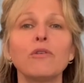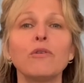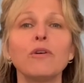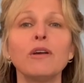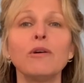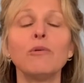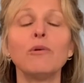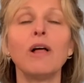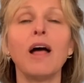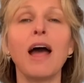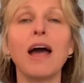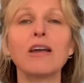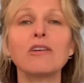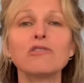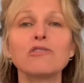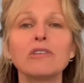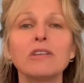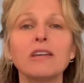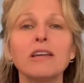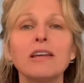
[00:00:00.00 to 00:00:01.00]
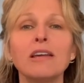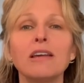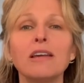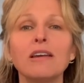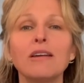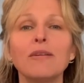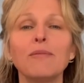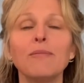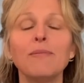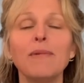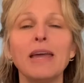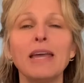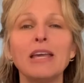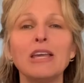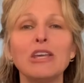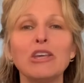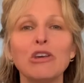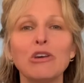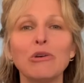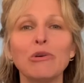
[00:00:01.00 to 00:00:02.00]
it will actually
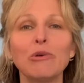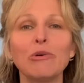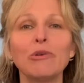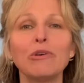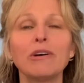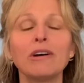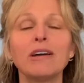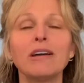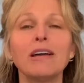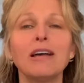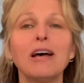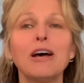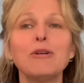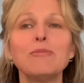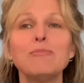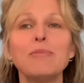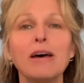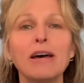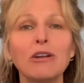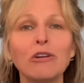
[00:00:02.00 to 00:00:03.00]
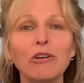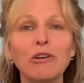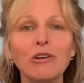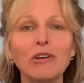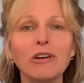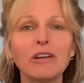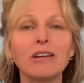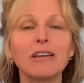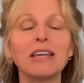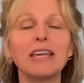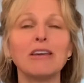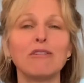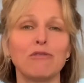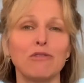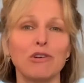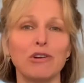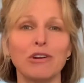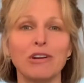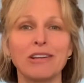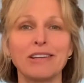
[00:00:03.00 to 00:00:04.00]
make you a better
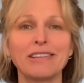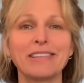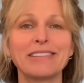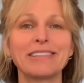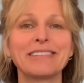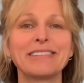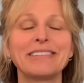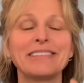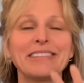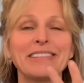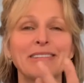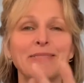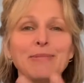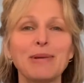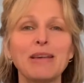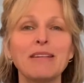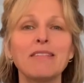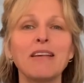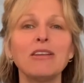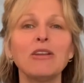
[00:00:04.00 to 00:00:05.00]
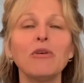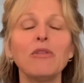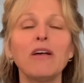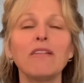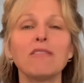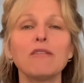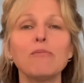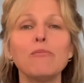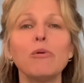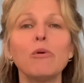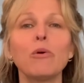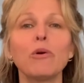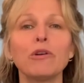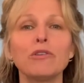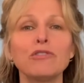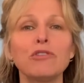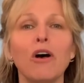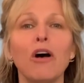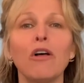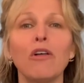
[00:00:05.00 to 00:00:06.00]
giver, because I know that's
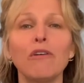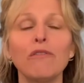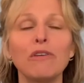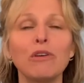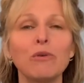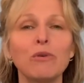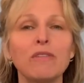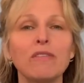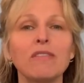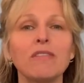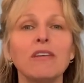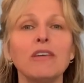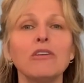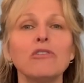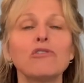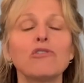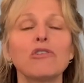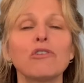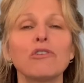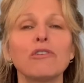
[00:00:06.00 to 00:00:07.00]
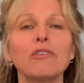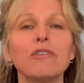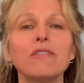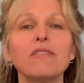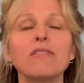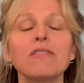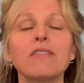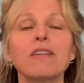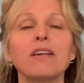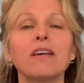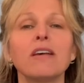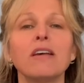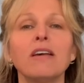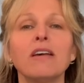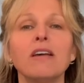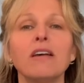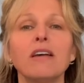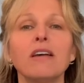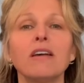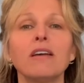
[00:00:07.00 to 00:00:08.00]
important to all of you as teachers,
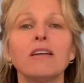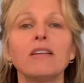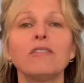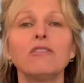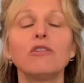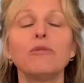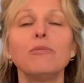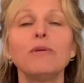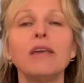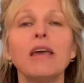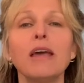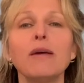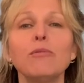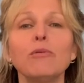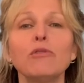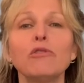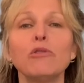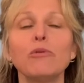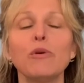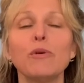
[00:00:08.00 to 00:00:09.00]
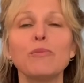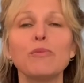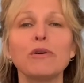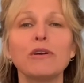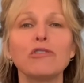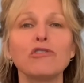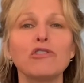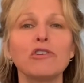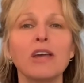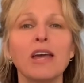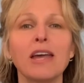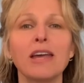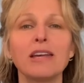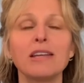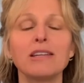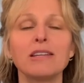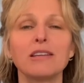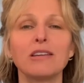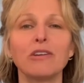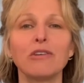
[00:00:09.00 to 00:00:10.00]
to be able to
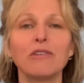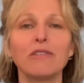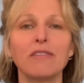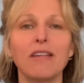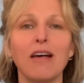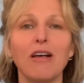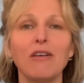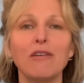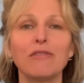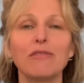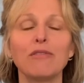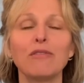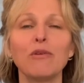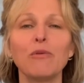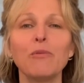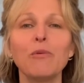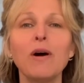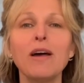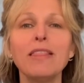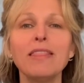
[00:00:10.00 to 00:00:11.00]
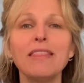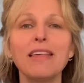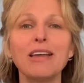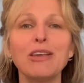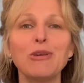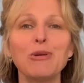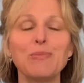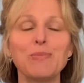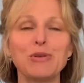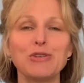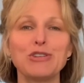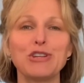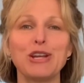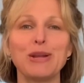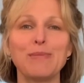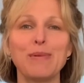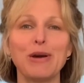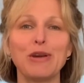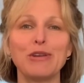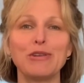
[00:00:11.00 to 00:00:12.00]
appreciate yourself. So one thing you appreciate about